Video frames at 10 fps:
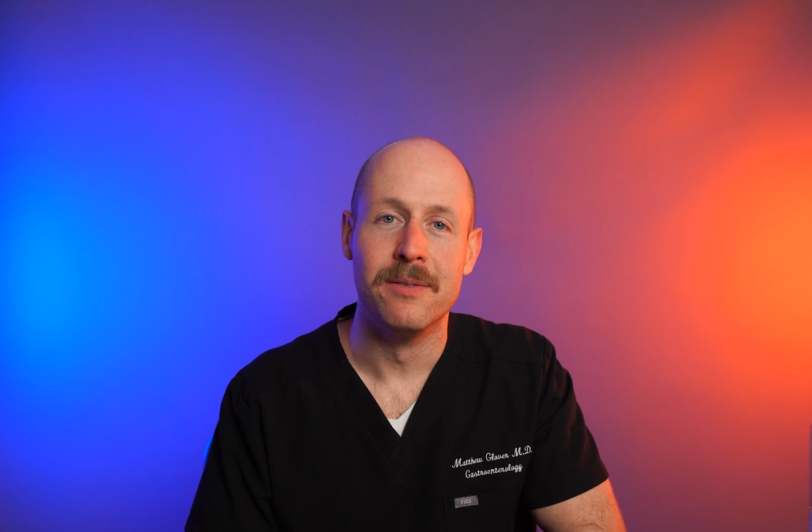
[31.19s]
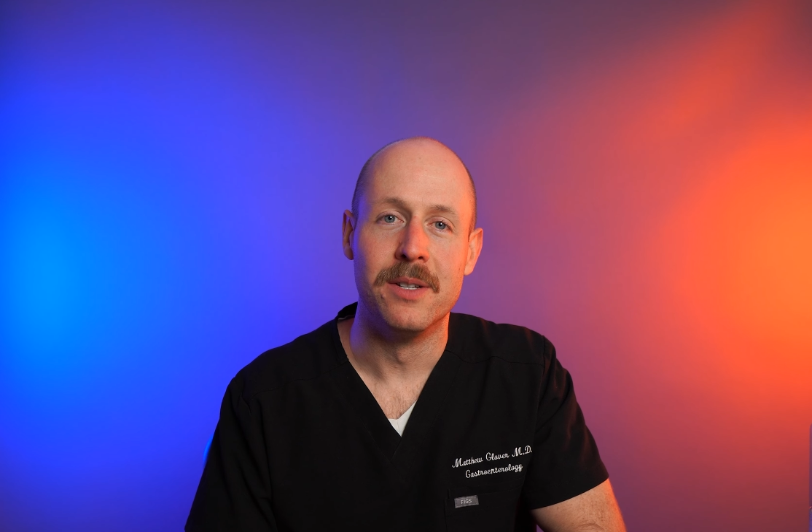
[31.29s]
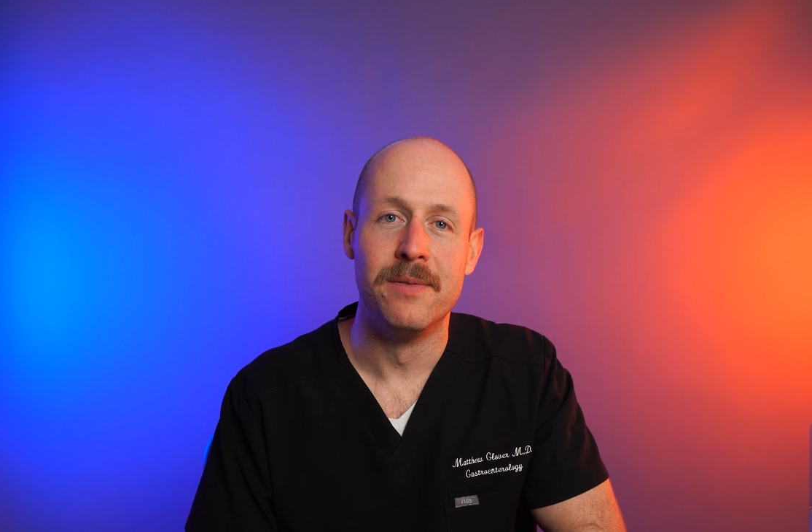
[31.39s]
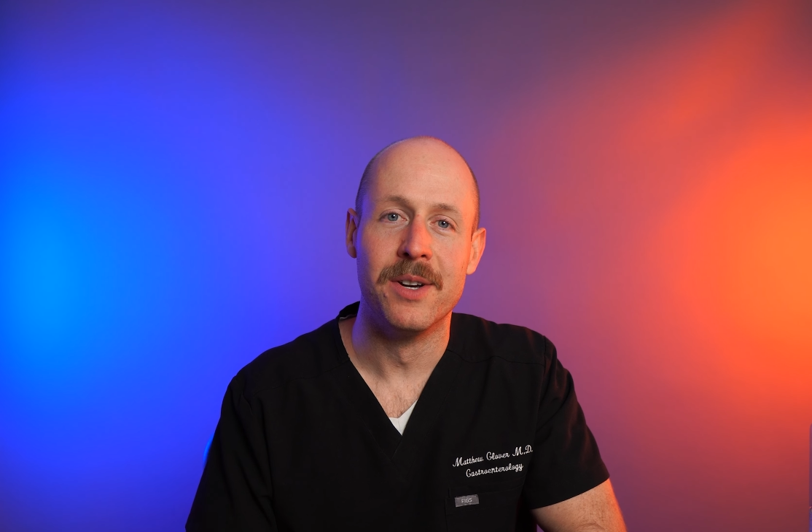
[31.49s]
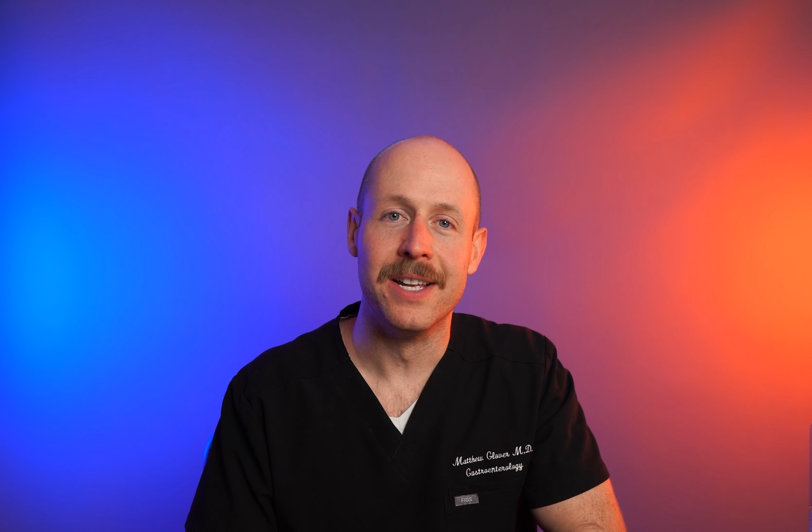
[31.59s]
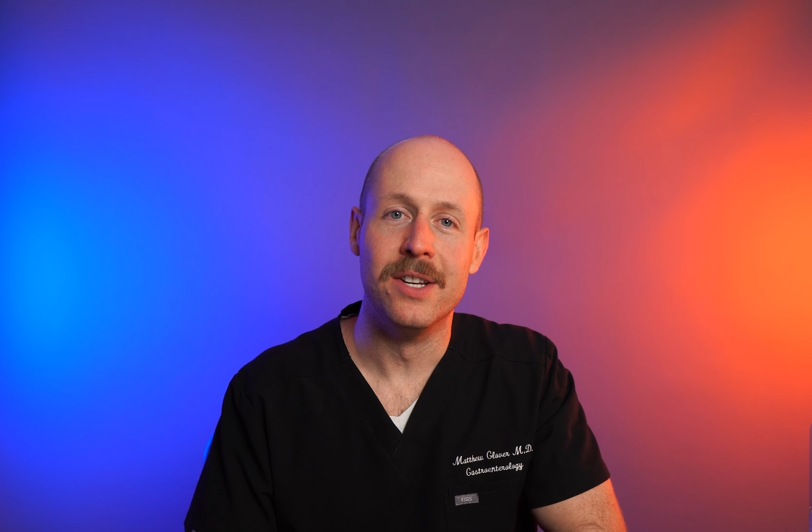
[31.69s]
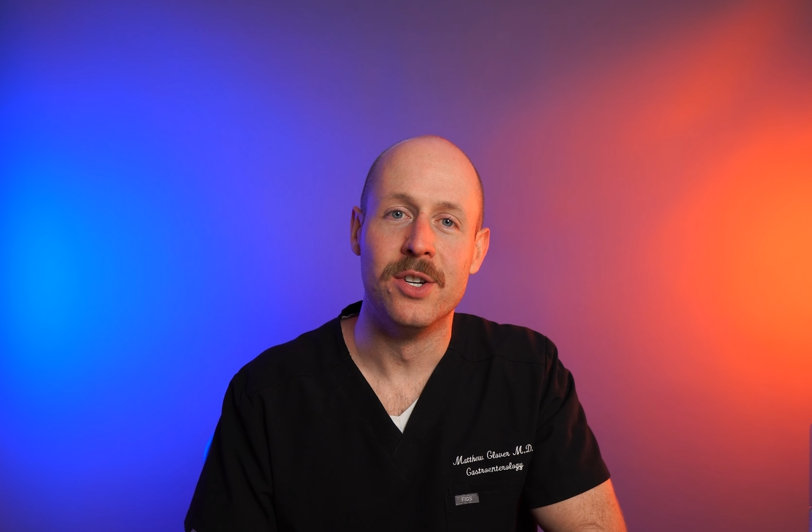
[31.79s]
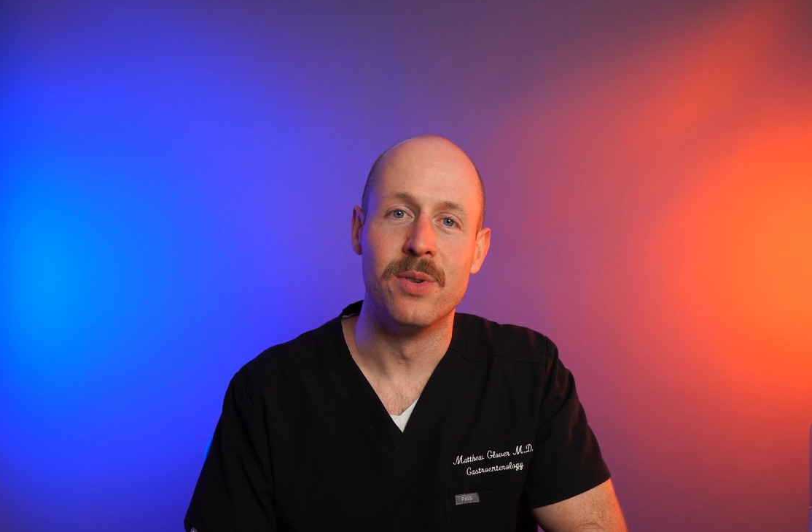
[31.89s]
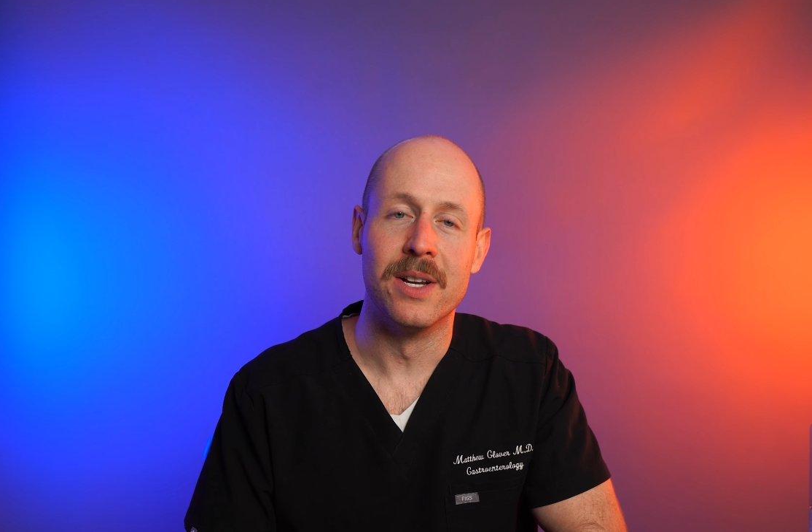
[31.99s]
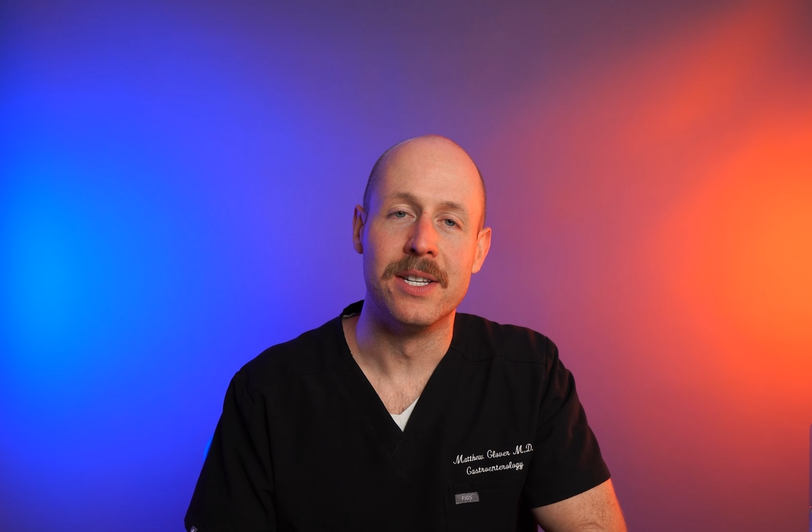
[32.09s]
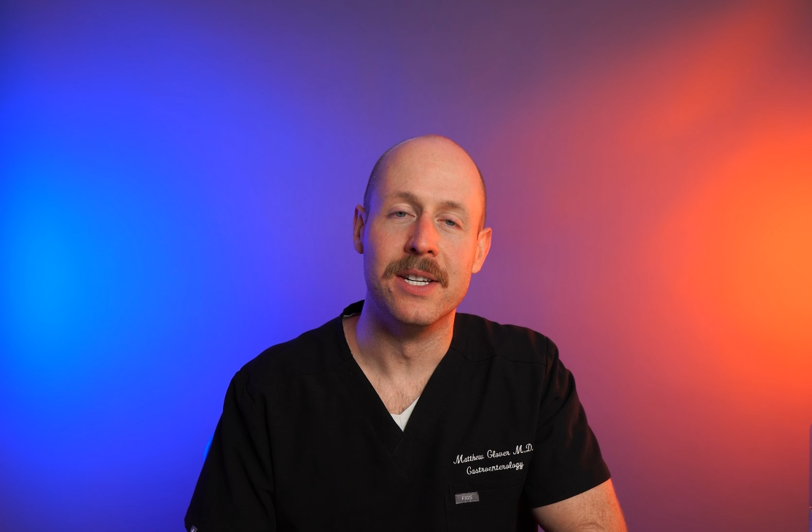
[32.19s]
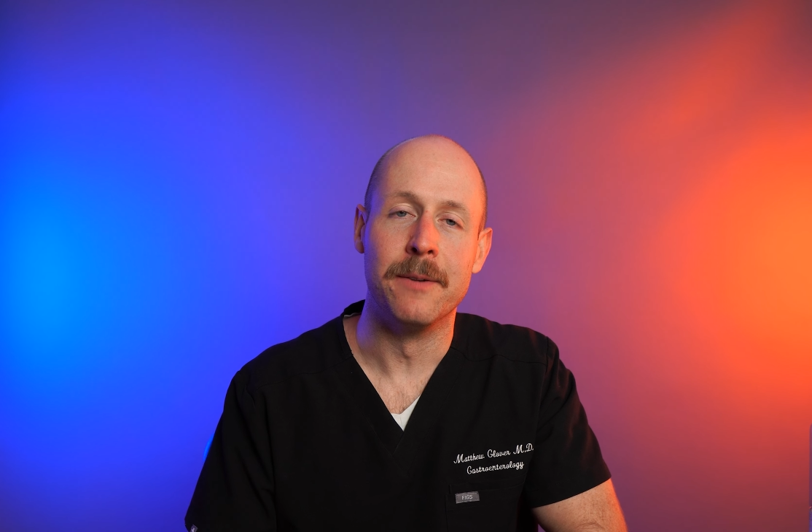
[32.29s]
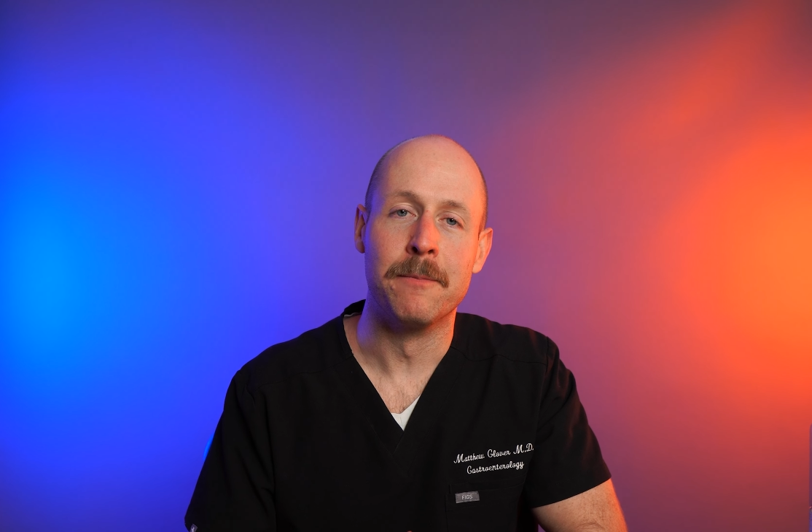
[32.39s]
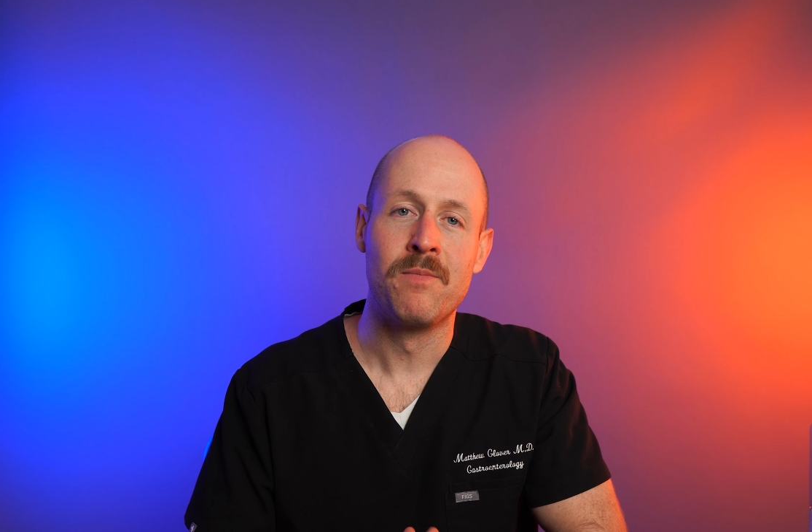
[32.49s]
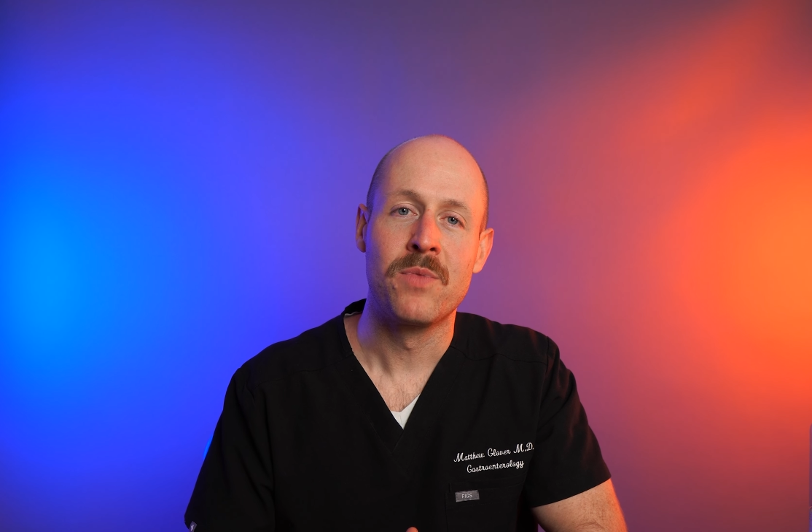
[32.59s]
it's very interesting